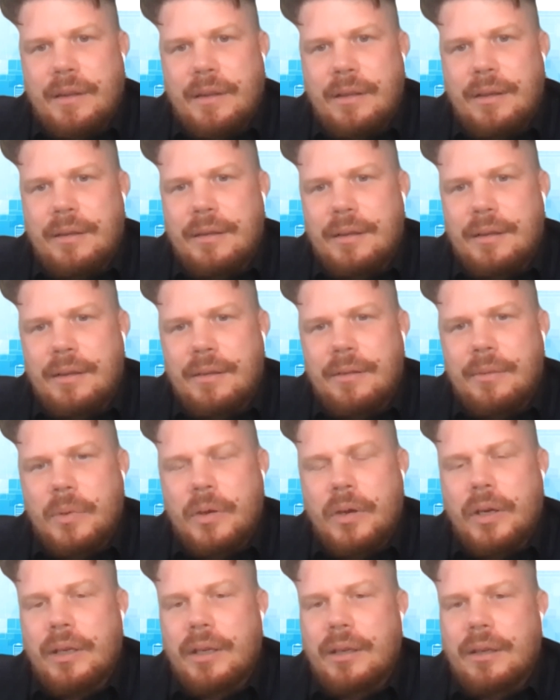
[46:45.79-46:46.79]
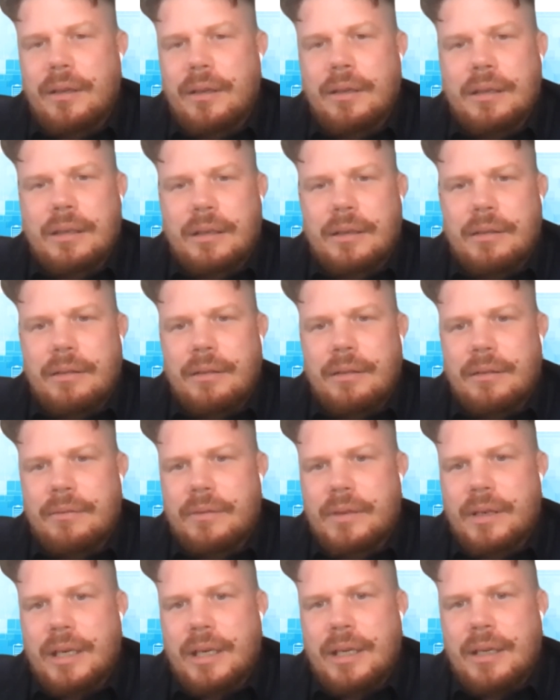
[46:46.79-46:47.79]
this working, and I
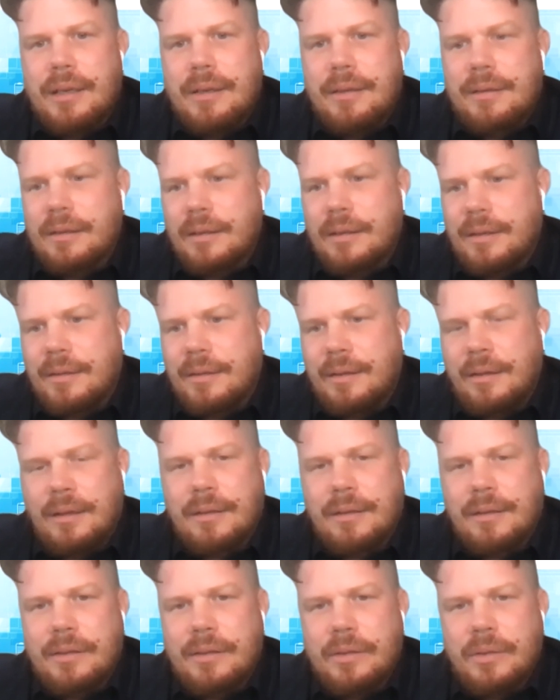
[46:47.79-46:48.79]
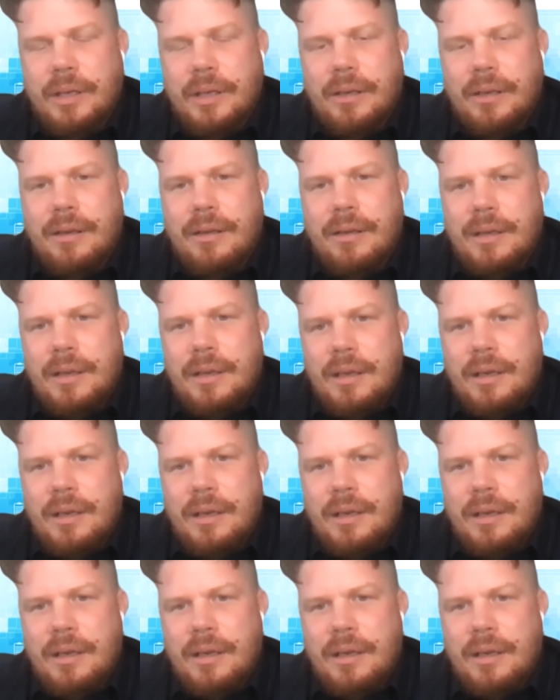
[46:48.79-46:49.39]
can very easily see us doing a